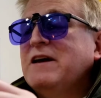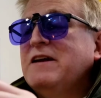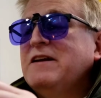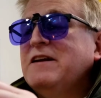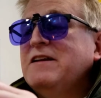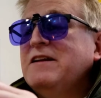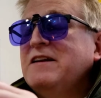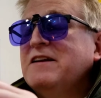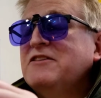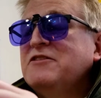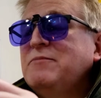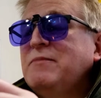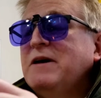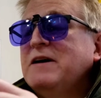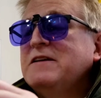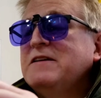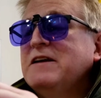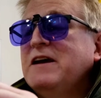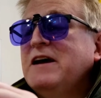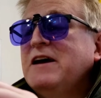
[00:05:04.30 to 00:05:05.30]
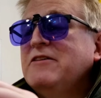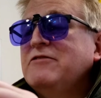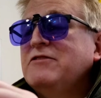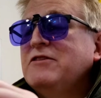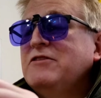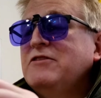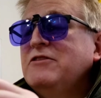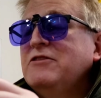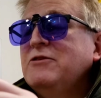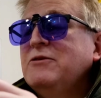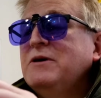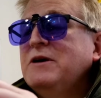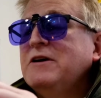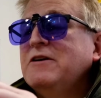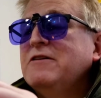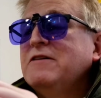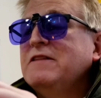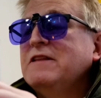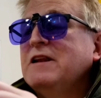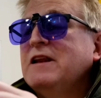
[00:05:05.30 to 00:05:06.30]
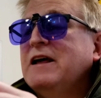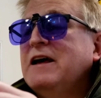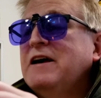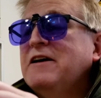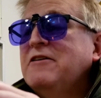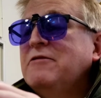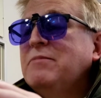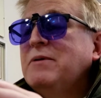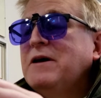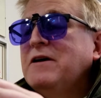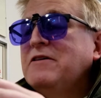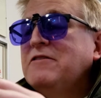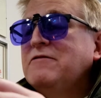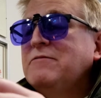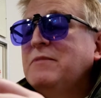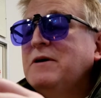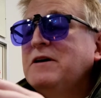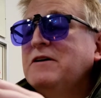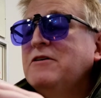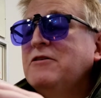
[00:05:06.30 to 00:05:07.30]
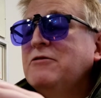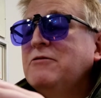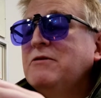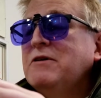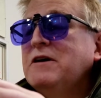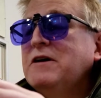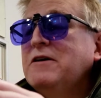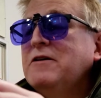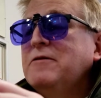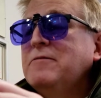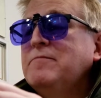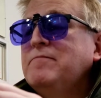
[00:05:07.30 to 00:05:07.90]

I didn't expect to have to do here in the latter part of my career.